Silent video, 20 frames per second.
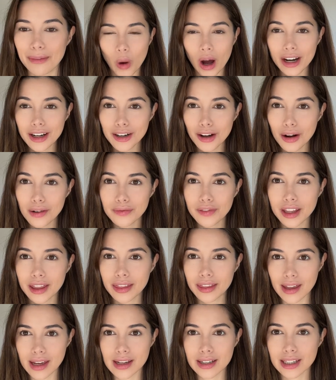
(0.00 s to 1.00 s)
One of the
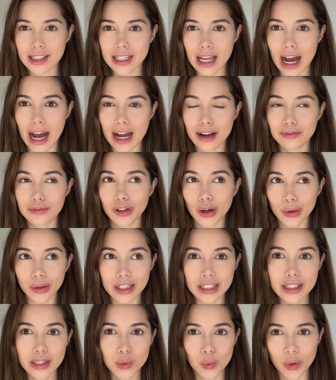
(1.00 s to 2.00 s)
things that I've
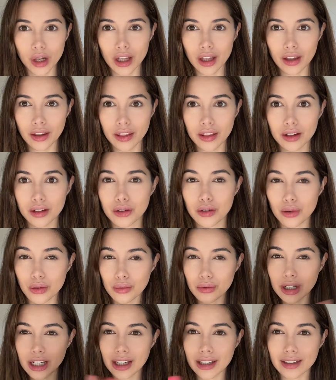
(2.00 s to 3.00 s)
noticed with
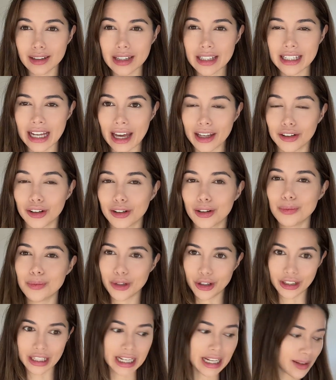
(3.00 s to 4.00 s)
Korean standard of
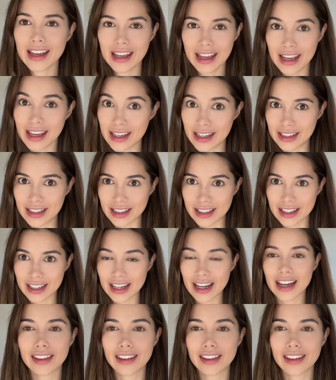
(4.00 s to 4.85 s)
beauty is